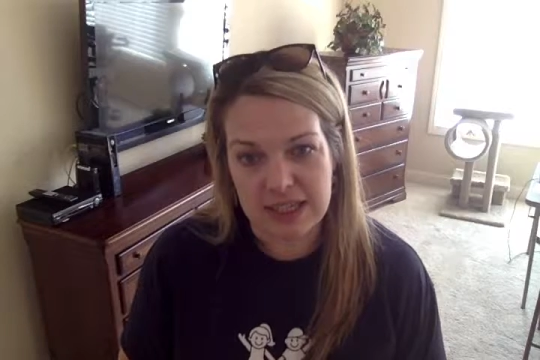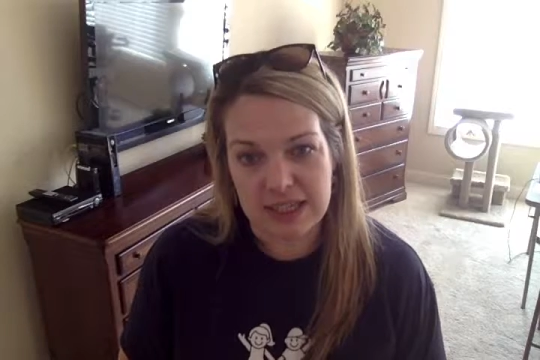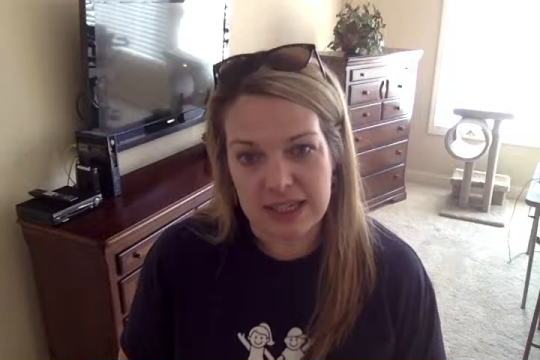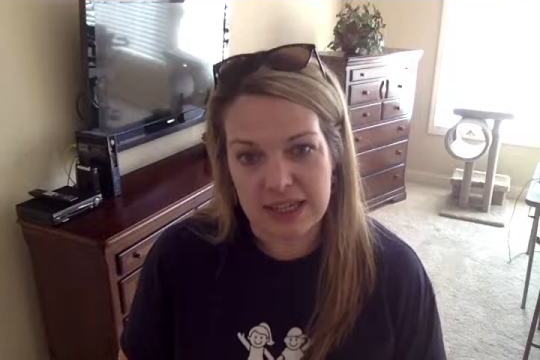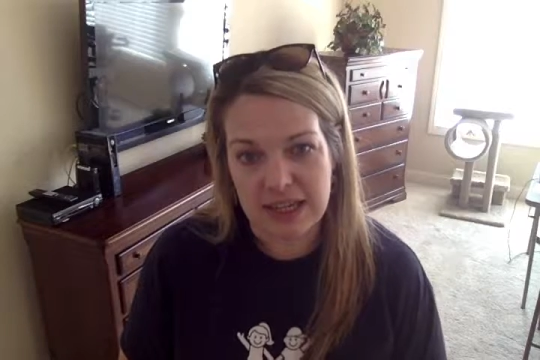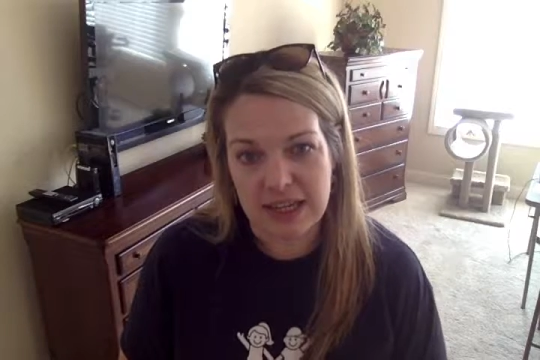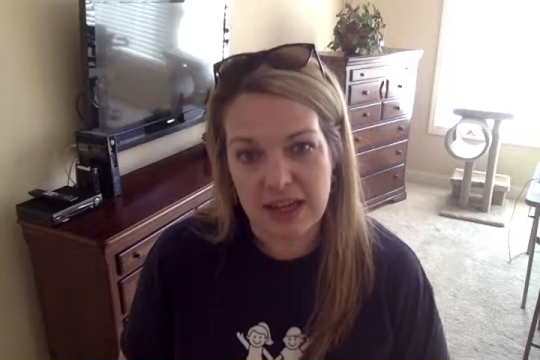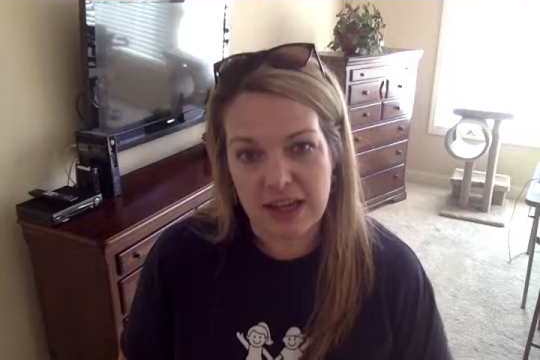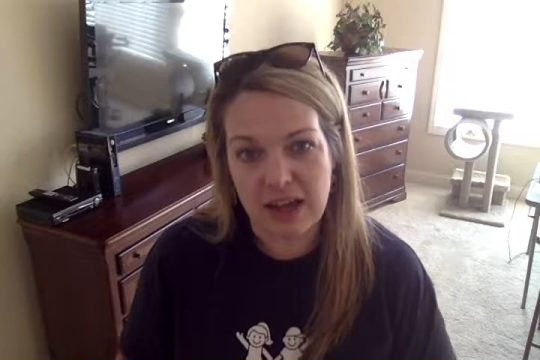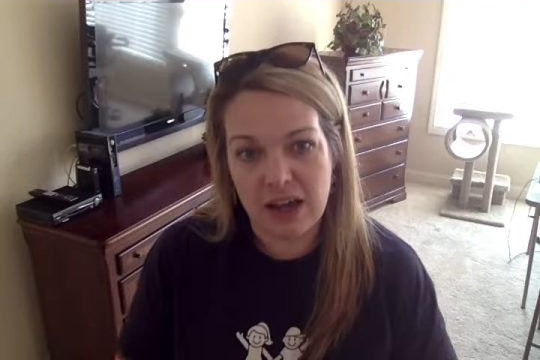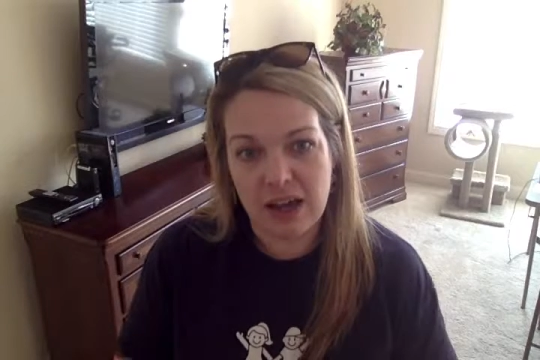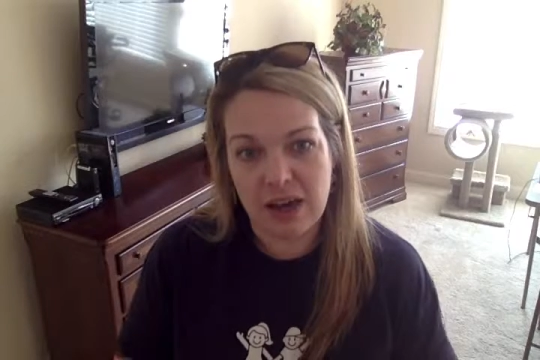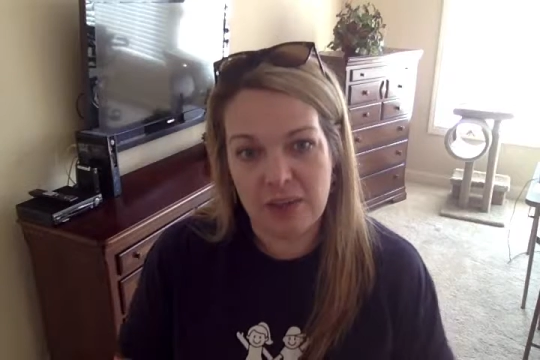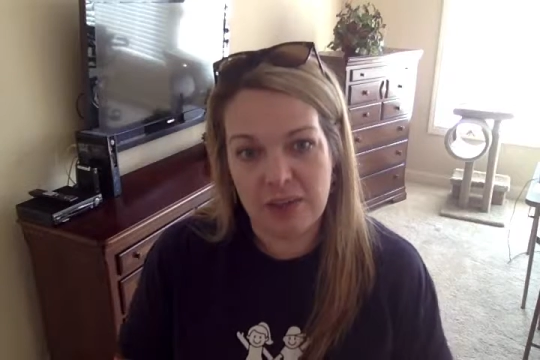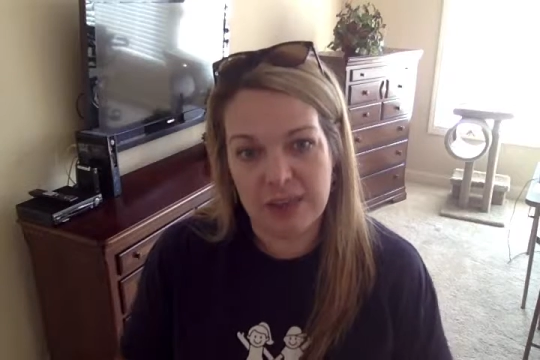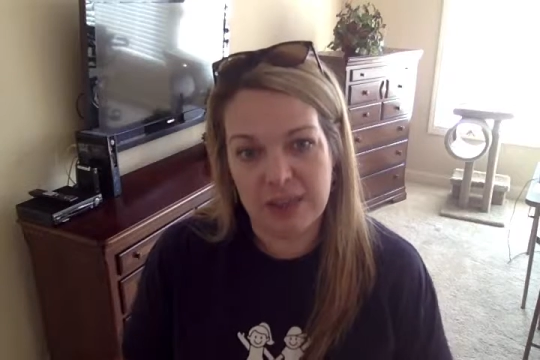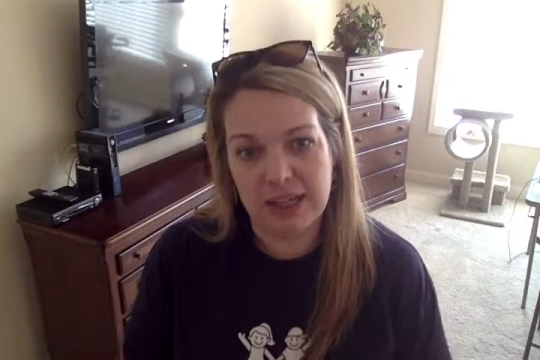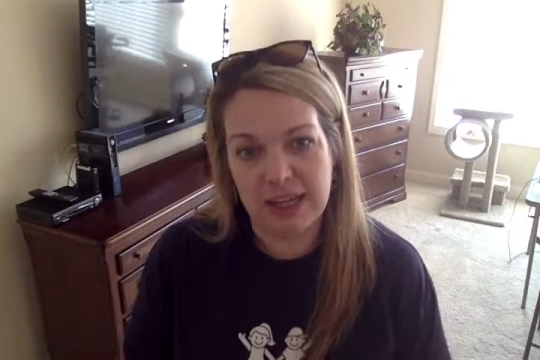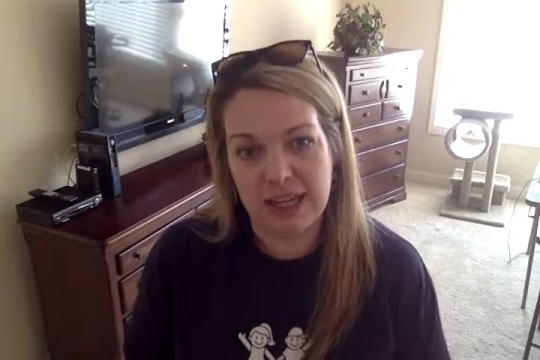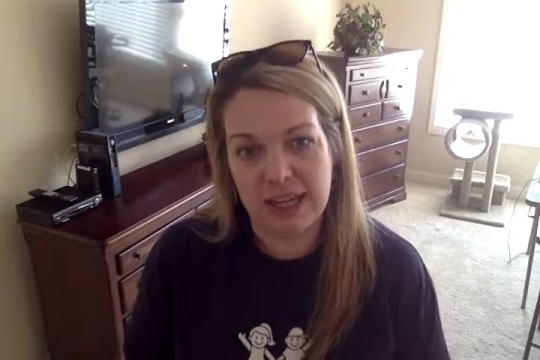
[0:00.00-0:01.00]
is a
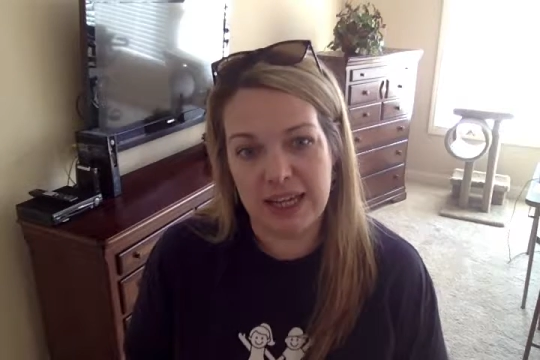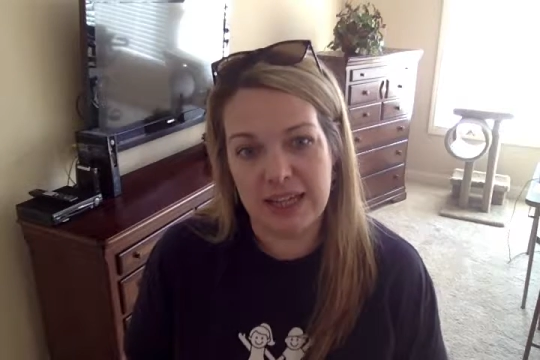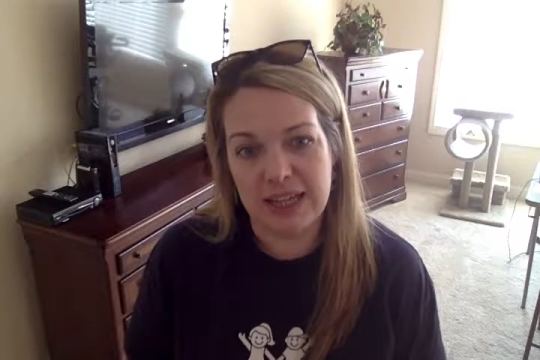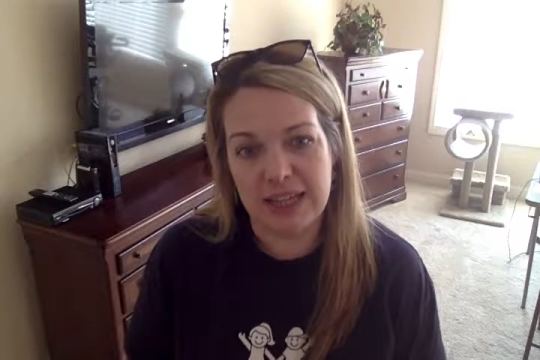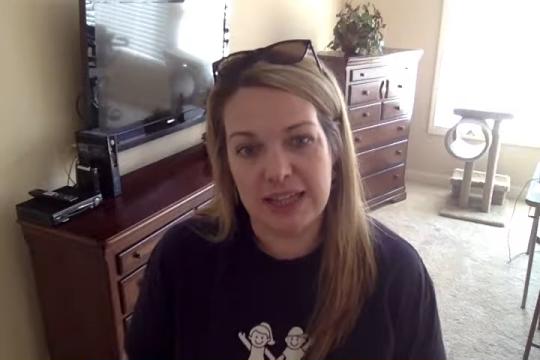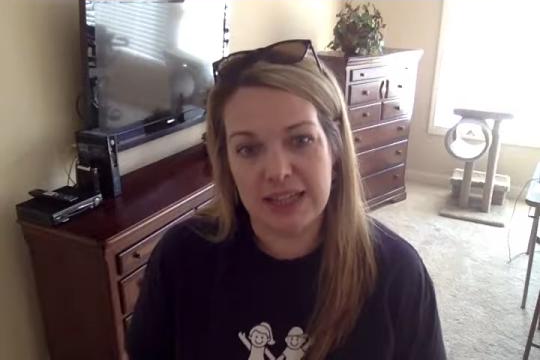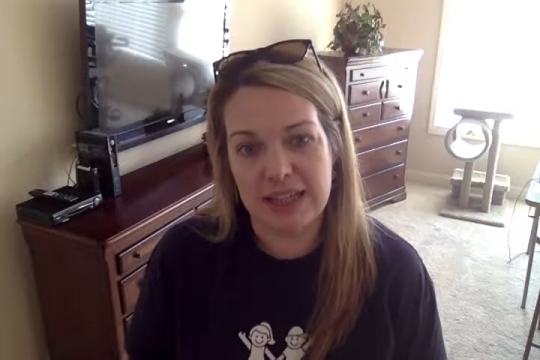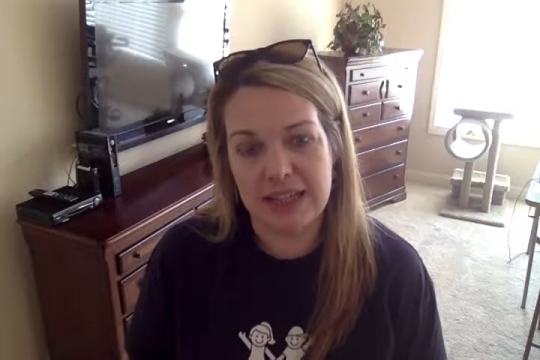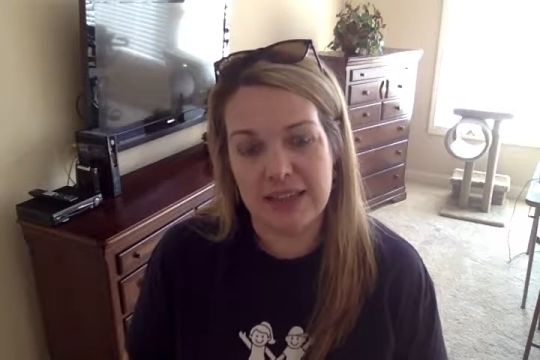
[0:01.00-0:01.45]
complicated,